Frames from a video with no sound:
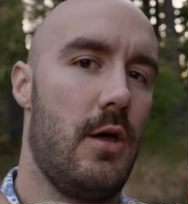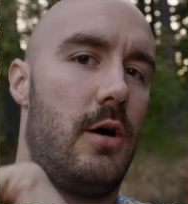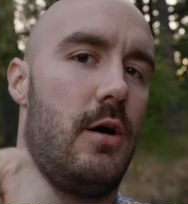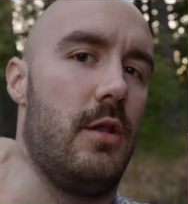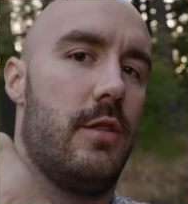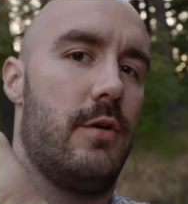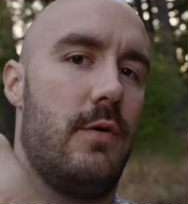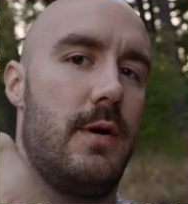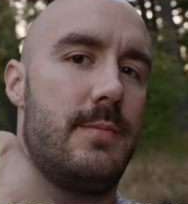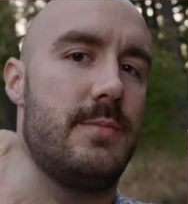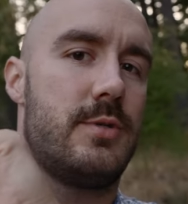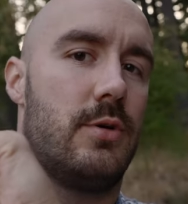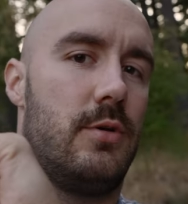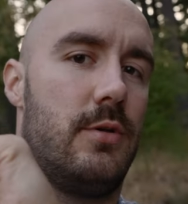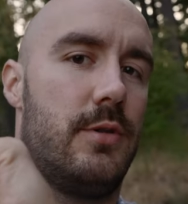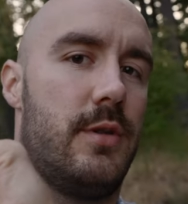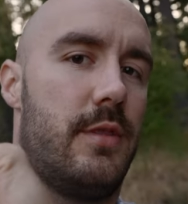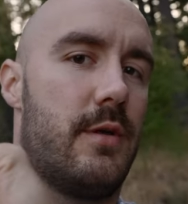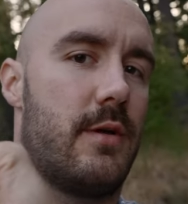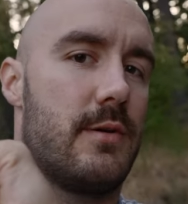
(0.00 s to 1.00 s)
Although I'm
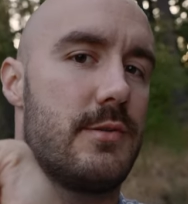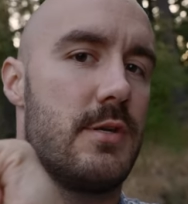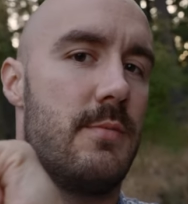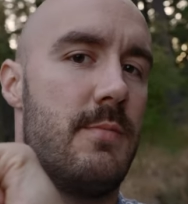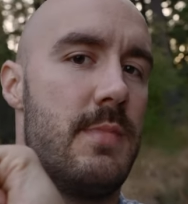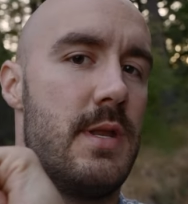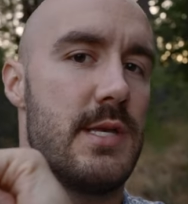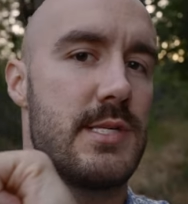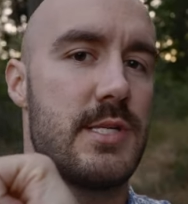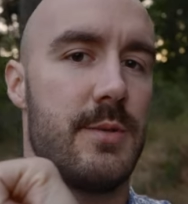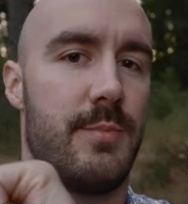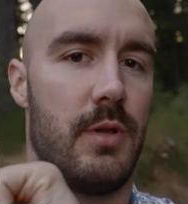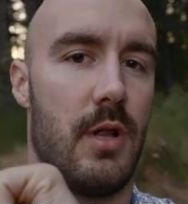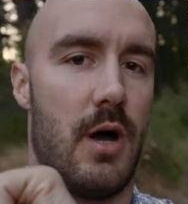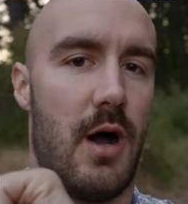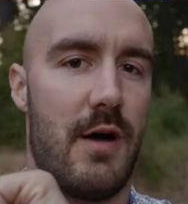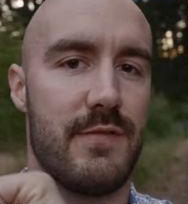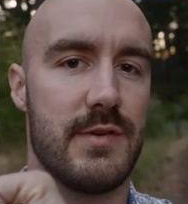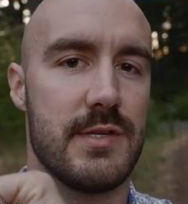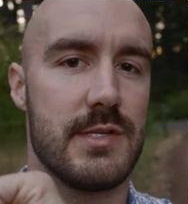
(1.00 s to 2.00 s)
told that there's a municipal
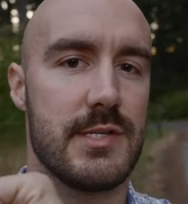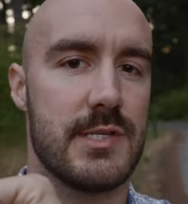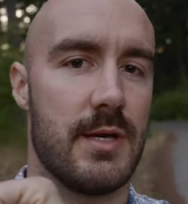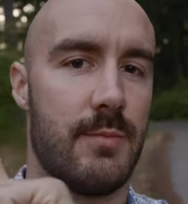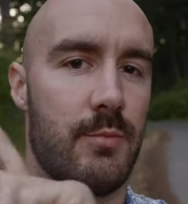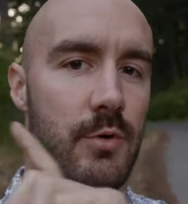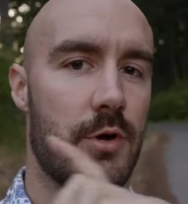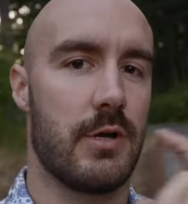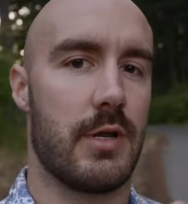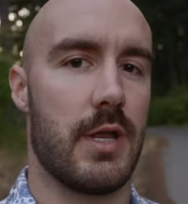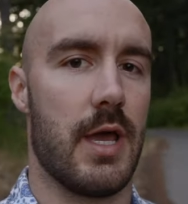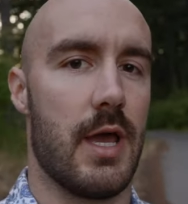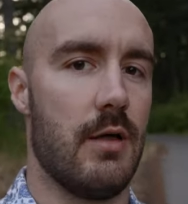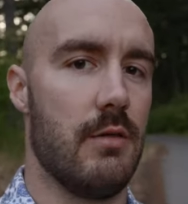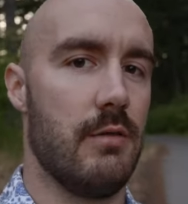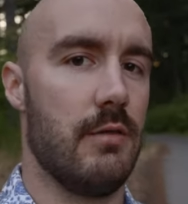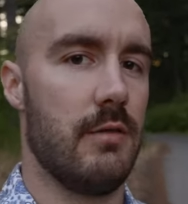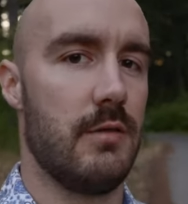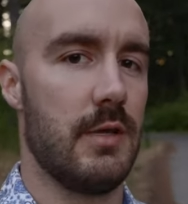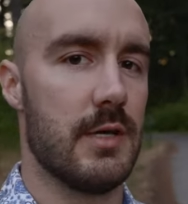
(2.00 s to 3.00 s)
office somewhere
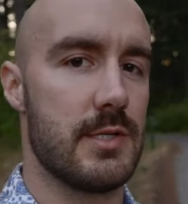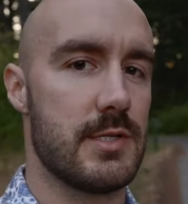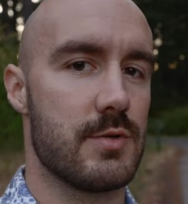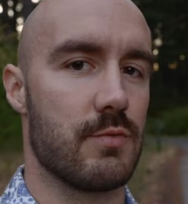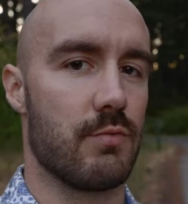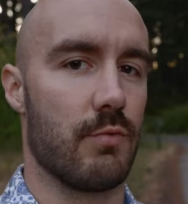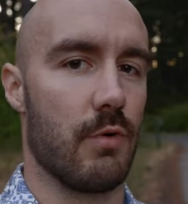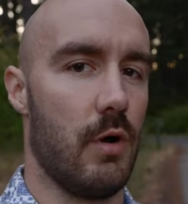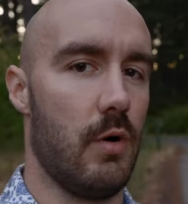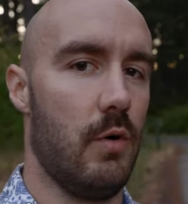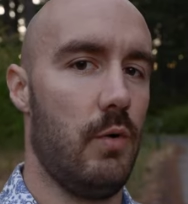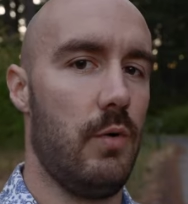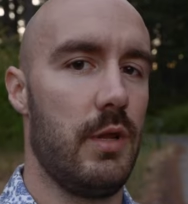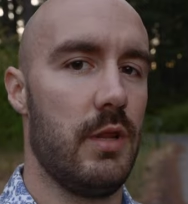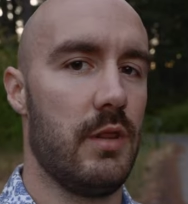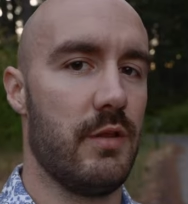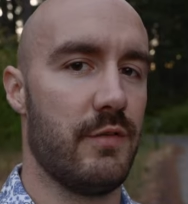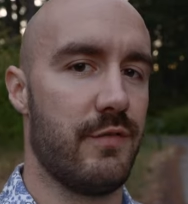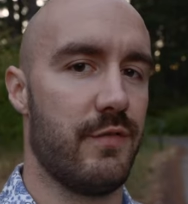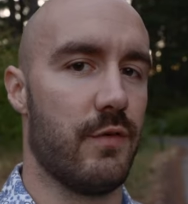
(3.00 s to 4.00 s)
down this road
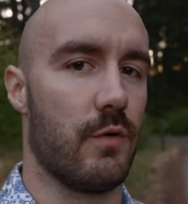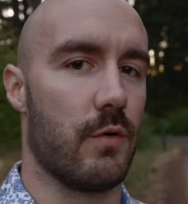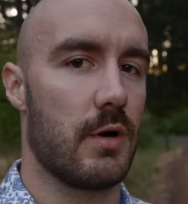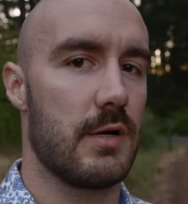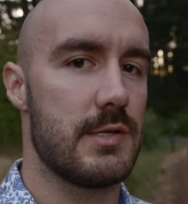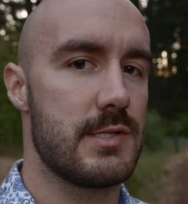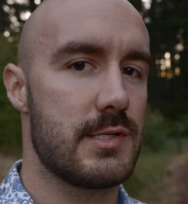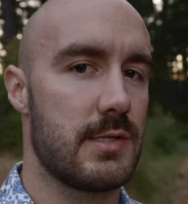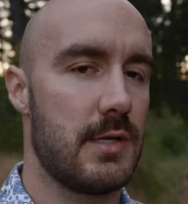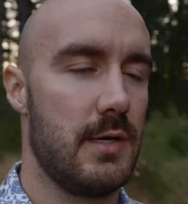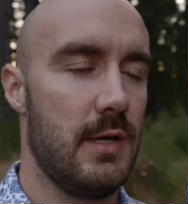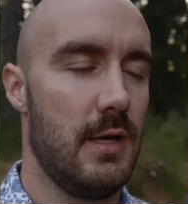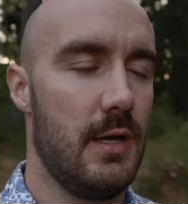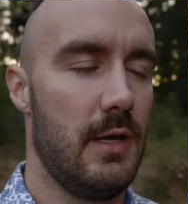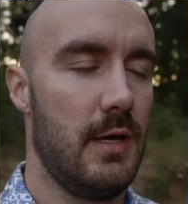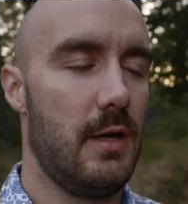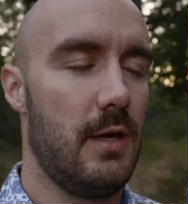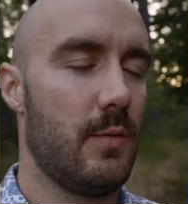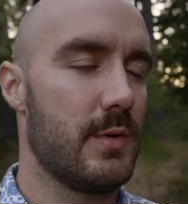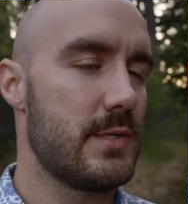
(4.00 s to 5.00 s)
in the forest,
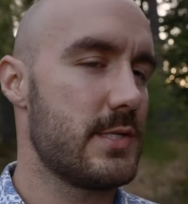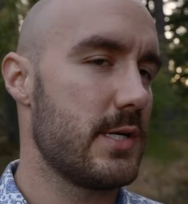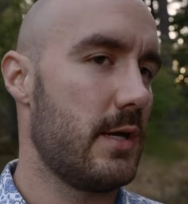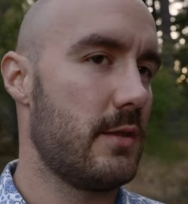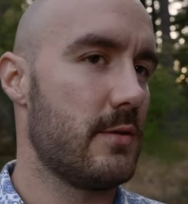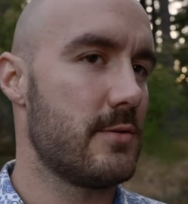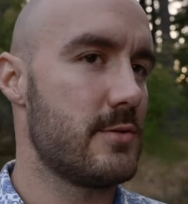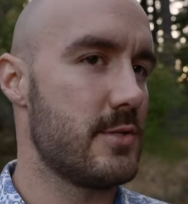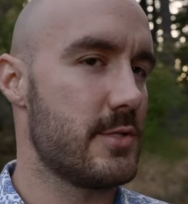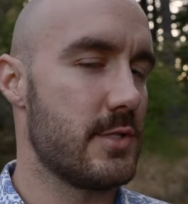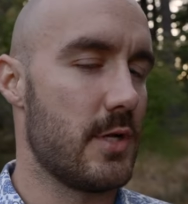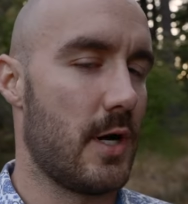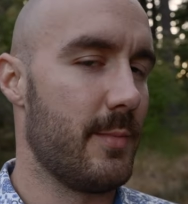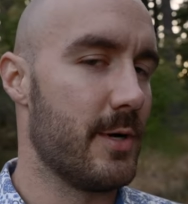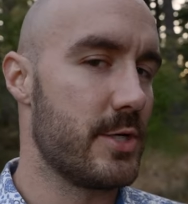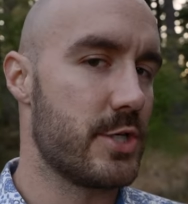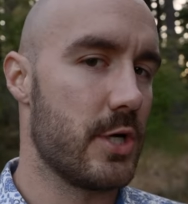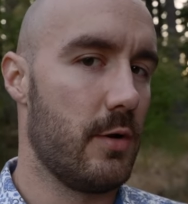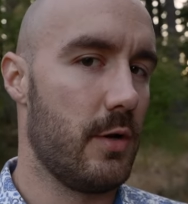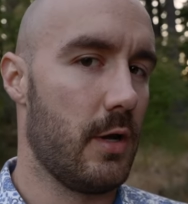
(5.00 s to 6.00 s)
once again, there's just not
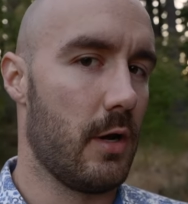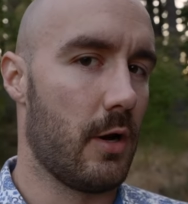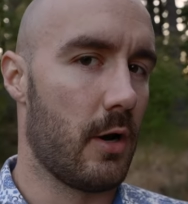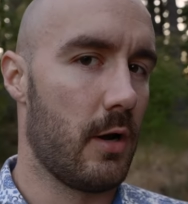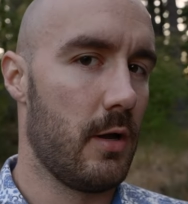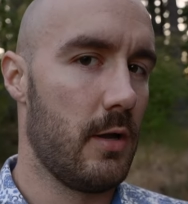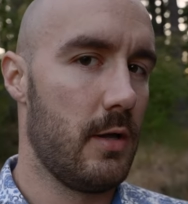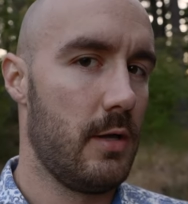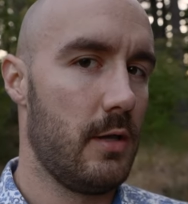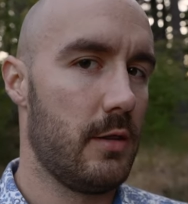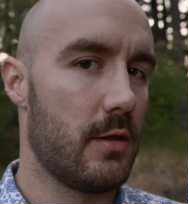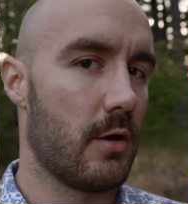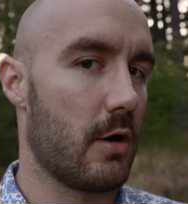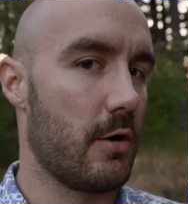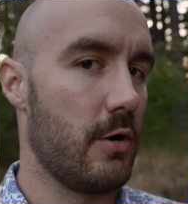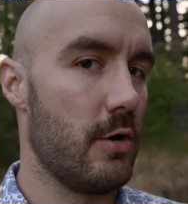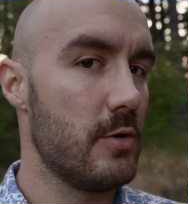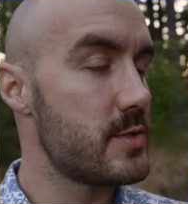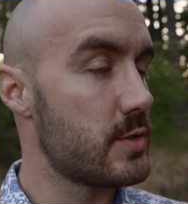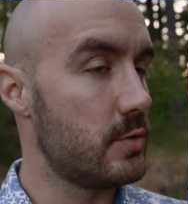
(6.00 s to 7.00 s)
much out here. There are
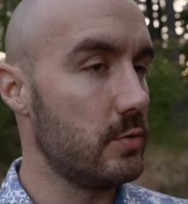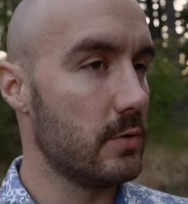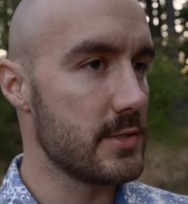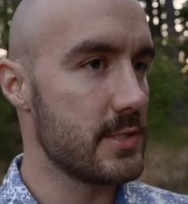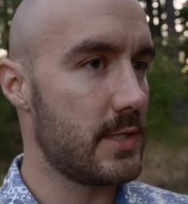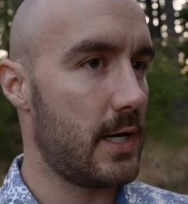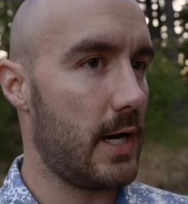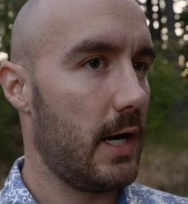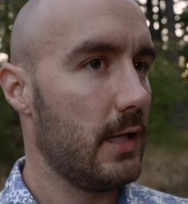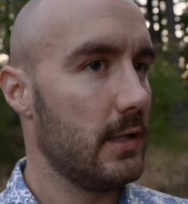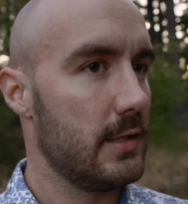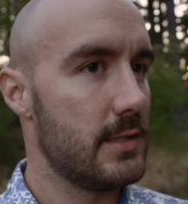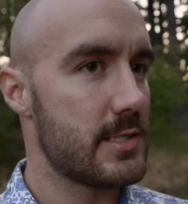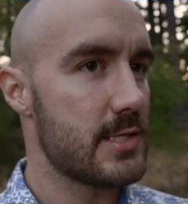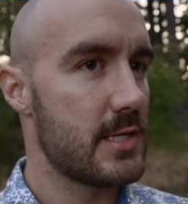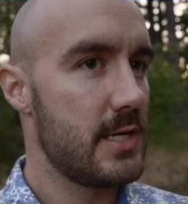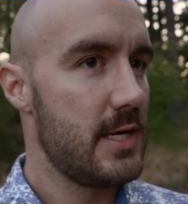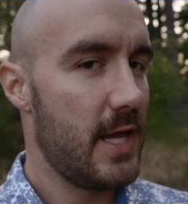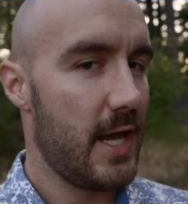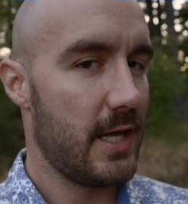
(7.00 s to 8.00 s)
no schools in the
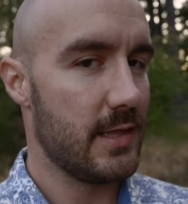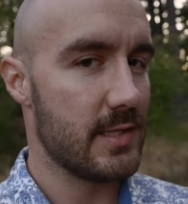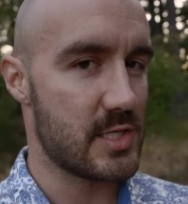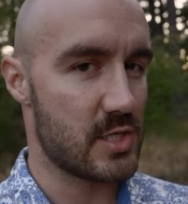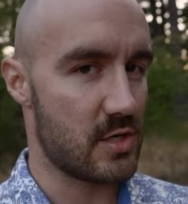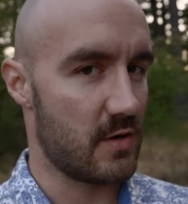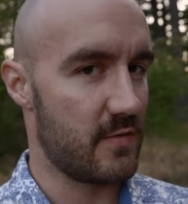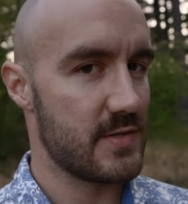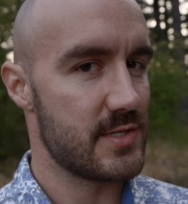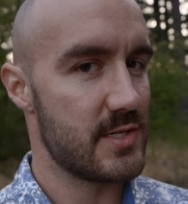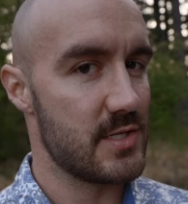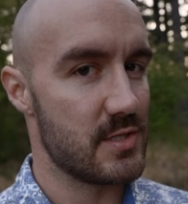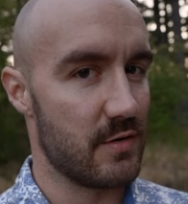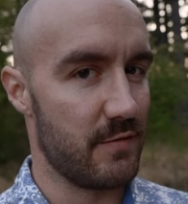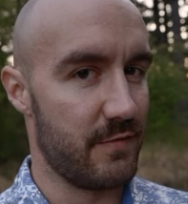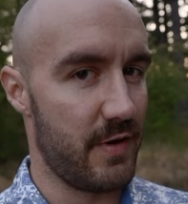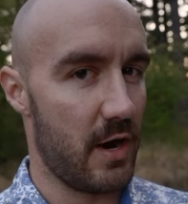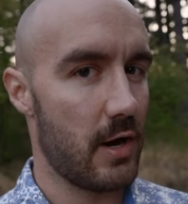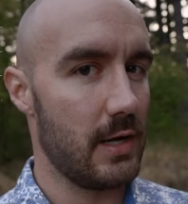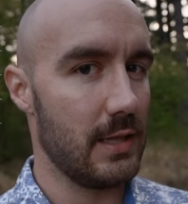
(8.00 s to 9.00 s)
Highlands and the services are
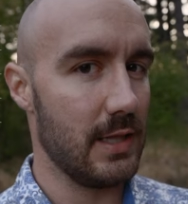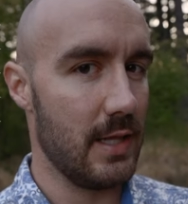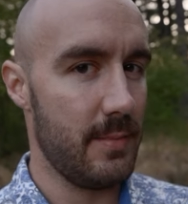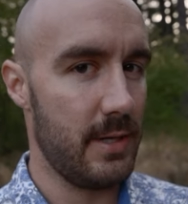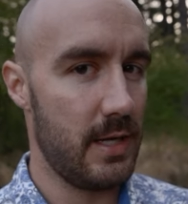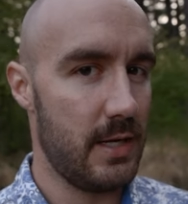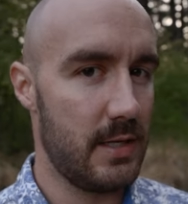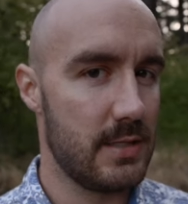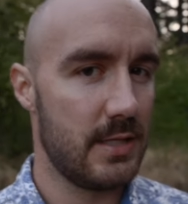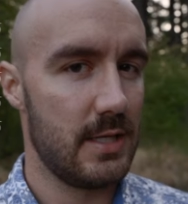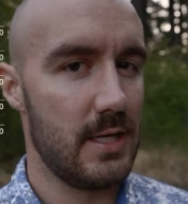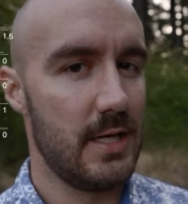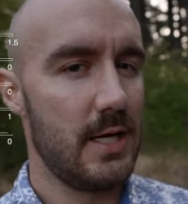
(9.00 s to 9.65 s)
very limited.